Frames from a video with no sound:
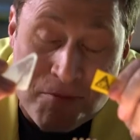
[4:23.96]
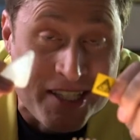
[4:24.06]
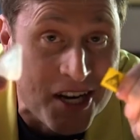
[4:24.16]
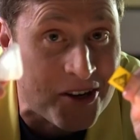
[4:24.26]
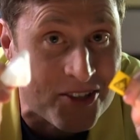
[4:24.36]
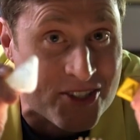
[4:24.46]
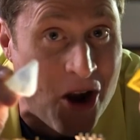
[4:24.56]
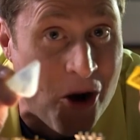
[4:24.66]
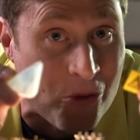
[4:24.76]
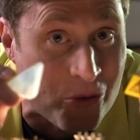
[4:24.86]
materials
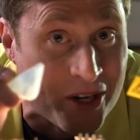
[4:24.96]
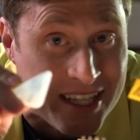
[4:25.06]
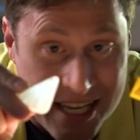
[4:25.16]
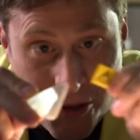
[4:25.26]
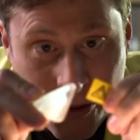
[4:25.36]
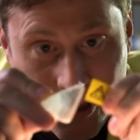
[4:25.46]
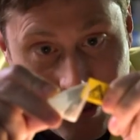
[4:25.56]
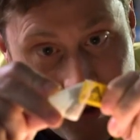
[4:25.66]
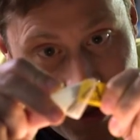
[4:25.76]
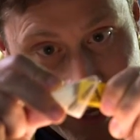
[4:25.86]
are really
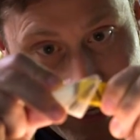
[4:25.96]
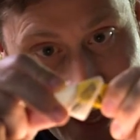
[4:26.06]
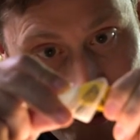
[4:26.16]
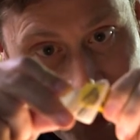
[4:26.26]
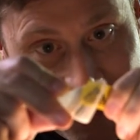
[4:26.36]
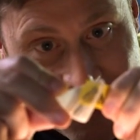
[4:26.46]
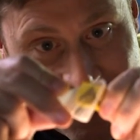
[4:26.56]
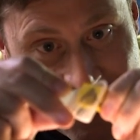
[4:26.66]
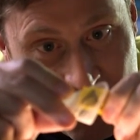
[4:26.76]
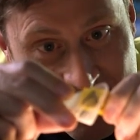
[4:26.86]
cool. I can't wait to
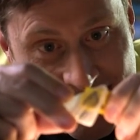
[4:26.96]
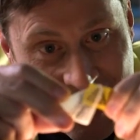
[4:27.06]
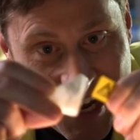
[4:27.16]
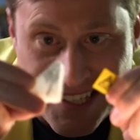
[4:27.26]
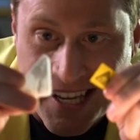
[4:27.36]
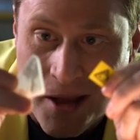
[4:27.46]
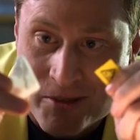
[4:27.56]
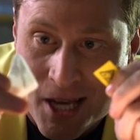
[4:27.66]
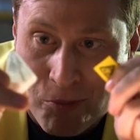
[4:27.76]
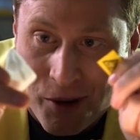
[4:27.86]
see what science
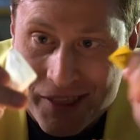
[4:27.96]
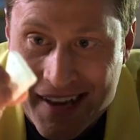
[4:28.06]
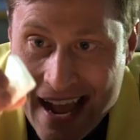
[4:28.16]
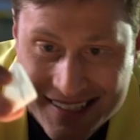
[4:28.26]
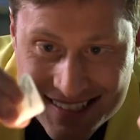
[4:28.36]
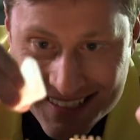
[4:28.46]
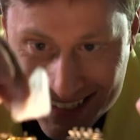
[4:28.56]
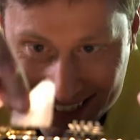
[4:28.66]
comes up with next.